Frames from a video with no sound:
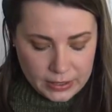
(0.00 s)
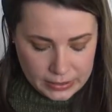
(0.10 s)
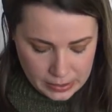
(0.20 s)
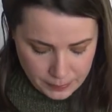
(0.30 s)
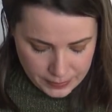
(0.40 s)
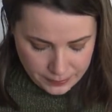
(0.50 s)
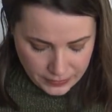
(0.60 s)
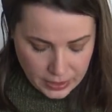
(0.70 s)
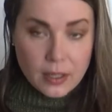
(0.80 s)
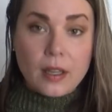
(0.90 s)
top,
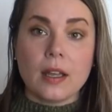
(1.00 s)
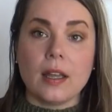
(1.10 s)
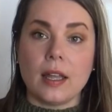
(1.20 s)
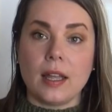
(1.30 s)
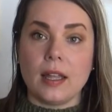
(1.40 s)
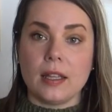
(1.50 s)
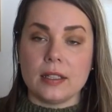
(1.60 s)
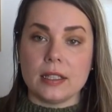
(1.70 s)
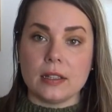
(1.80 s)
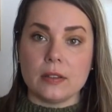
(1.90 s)

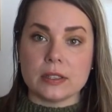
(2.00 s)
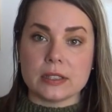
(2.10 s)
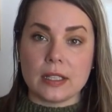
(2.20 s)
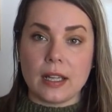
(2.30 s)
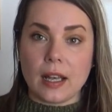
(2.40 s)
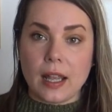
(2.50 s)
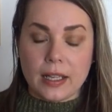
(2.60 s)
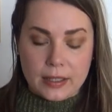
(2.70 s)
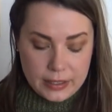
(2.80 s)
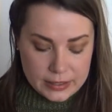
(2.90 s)
and it looks
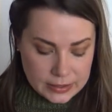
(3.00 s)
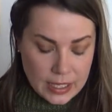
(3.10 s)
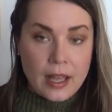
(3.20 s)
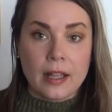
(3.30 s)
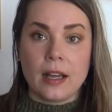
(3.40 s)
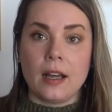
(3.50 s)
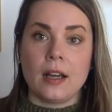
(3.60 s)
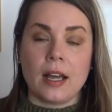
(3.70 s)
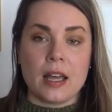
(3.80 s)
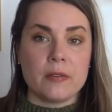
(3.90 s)
like this.
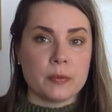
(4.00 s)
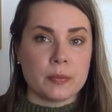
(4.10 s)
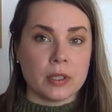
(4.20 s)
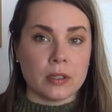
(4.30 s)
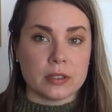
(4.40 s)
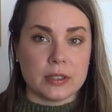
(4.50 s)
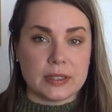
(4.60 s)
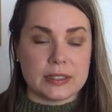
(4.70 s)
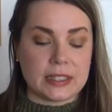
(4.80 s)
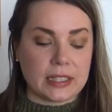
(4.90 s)
I haven't blocked
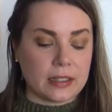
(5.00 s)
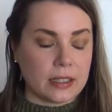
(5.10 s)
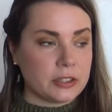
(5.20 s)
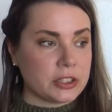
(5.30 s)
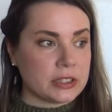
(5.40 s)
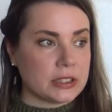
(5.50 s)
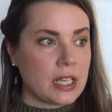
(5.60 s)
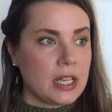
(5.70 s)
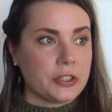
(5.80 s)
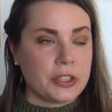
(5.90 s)
this yet, I just
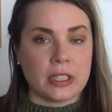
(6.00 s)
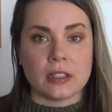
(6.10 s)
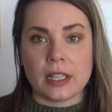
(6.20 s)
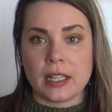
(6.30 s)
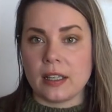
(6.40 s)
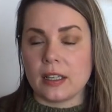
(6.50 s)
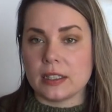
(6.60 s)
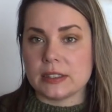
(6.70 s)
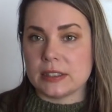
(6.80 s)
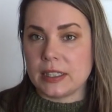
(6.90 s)
gently
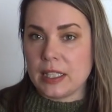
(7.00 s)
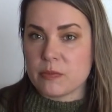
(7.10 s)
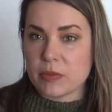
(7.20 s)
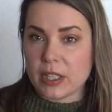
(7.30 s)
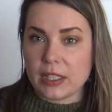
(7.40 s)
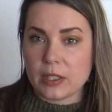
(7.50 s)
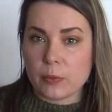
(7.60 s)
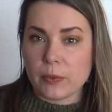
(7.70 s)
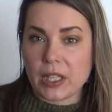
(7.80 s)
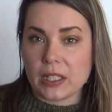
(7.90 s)
steamed it
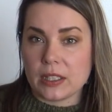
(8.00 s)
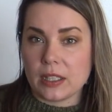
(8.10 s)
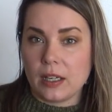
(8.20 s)
with